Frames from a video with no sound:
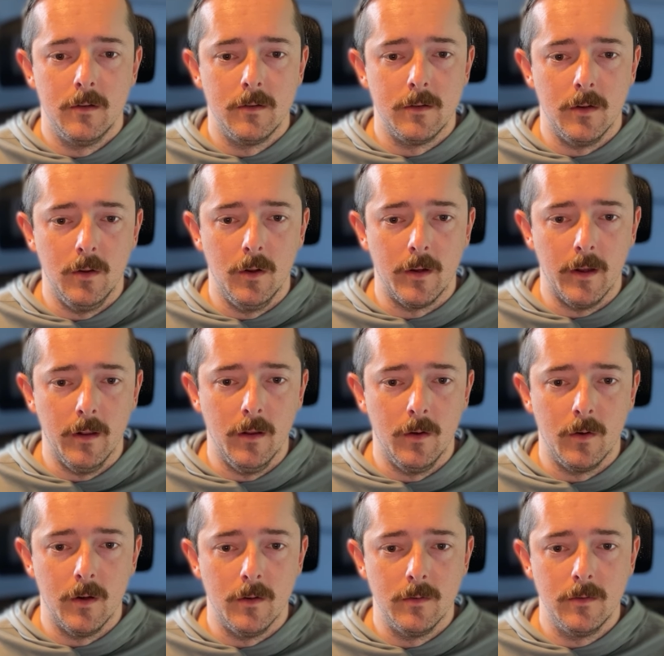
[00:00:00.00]
to look at
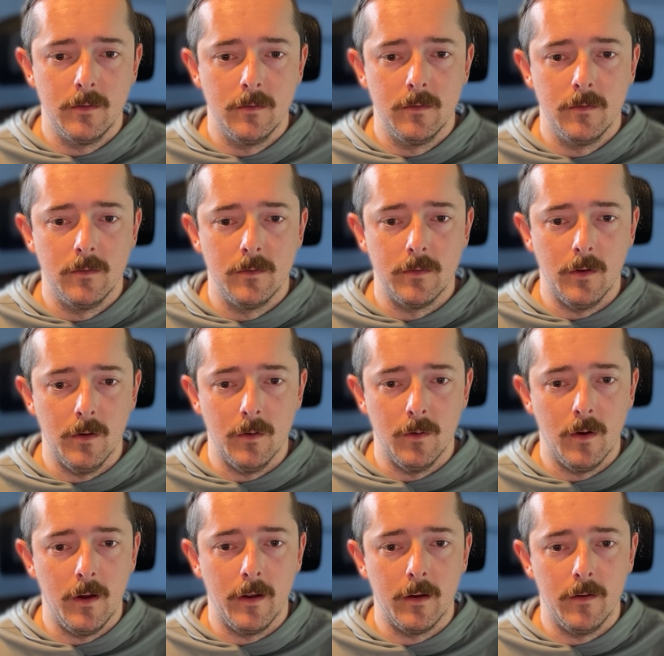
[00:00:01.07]
logos, so
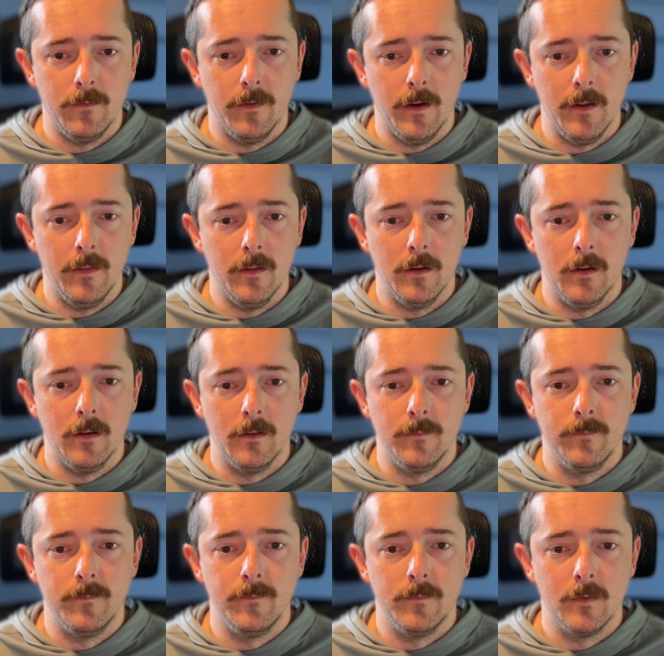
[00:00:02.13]
I can find the
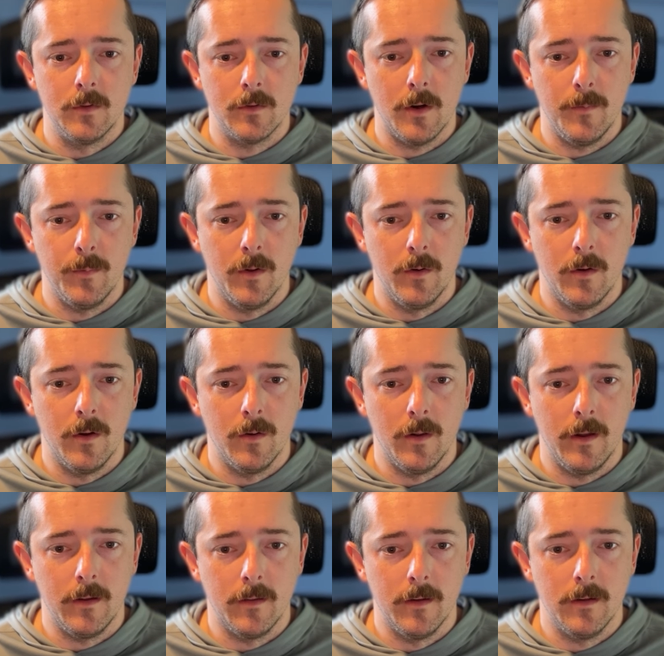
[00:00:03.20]
Stripe logo
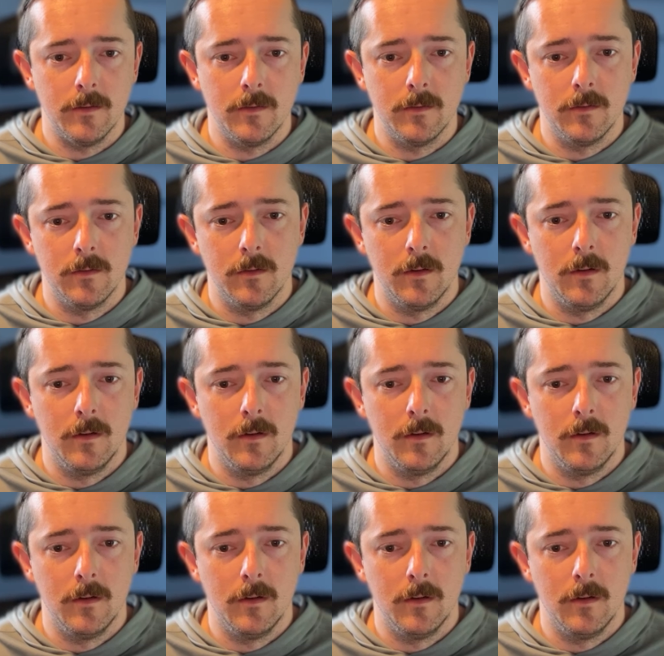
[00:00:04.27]
like this.